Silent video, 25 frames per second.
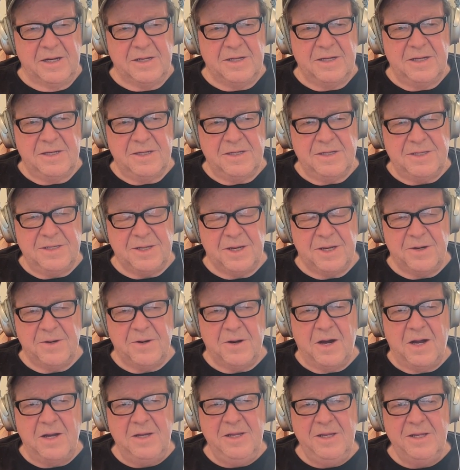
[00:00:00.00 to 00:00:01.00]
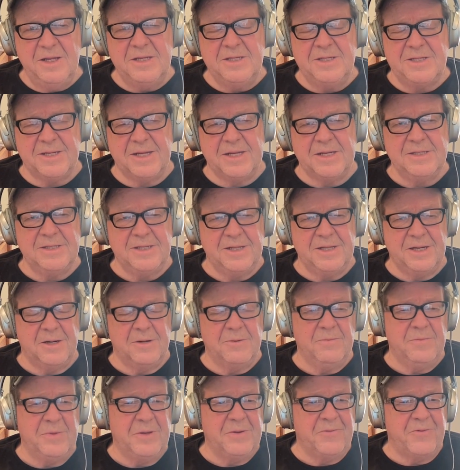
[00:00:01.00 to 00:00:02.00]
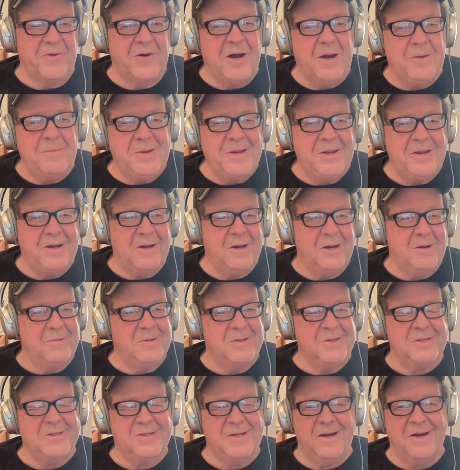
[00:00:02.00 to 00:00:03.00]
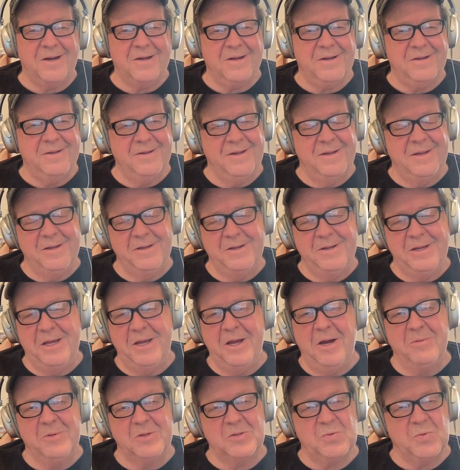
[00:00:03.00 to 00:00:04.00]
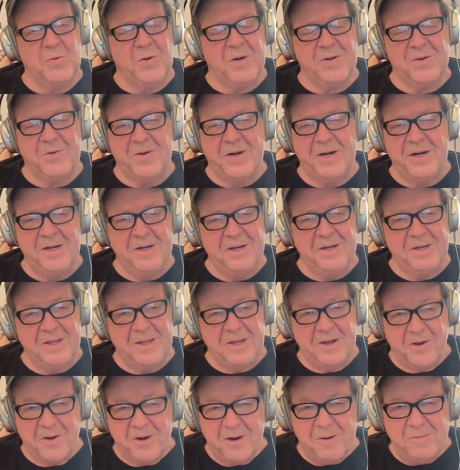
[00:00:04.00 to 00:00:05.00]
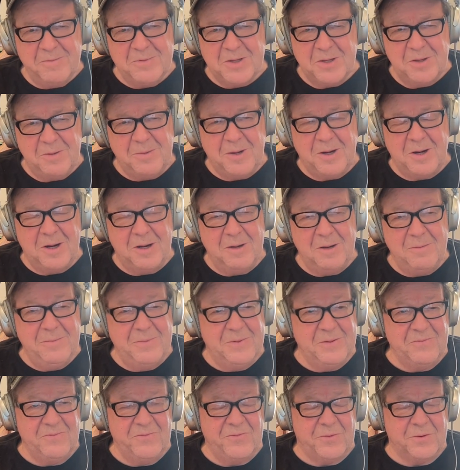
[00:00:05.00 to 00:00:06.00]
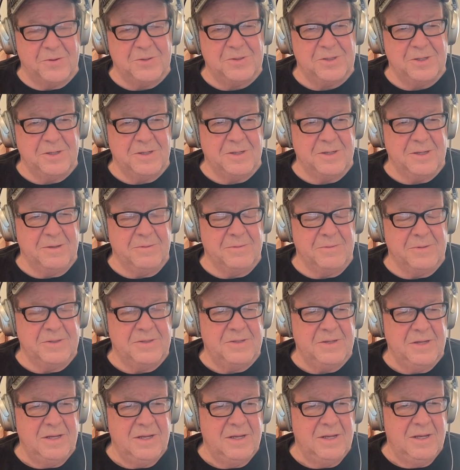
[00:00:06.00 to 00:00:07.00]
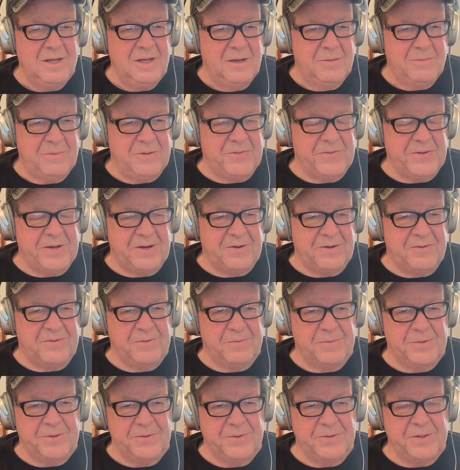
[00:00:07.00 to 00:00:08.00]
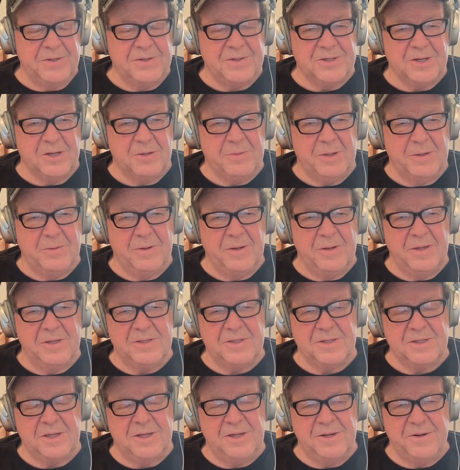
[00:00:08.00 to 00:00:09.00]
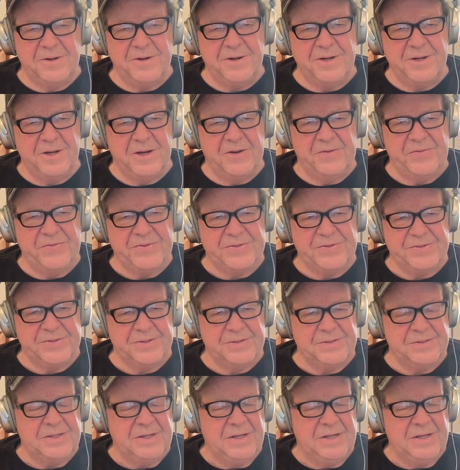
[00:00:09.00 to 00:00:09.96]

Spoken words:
So all of these things, Mitt Romney almost walked right into the arms of the mob. Unfortunately, was prevented from doing so by one of the security officers.